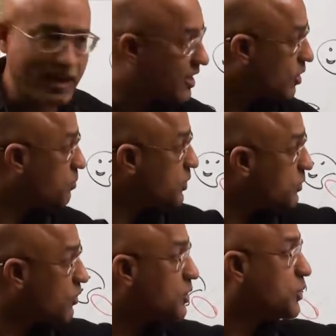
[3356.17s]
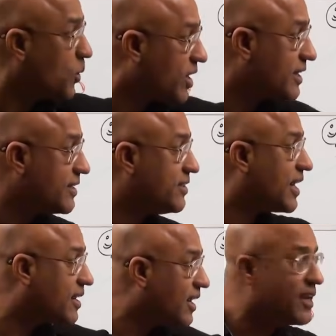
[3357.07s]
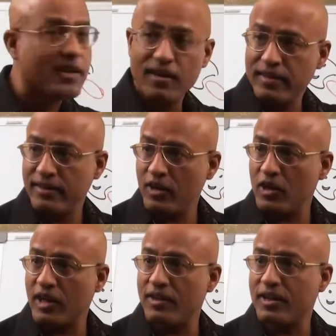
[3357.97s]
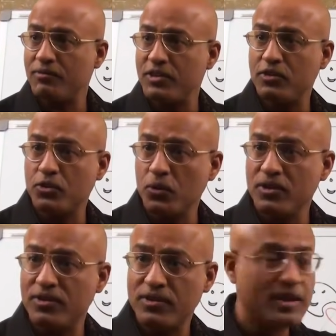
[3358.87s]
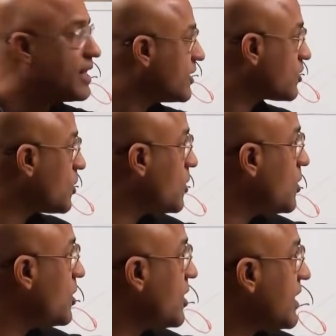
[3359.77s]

it has a beautiful jewelry, deadly. You know, girls have these jewelries. So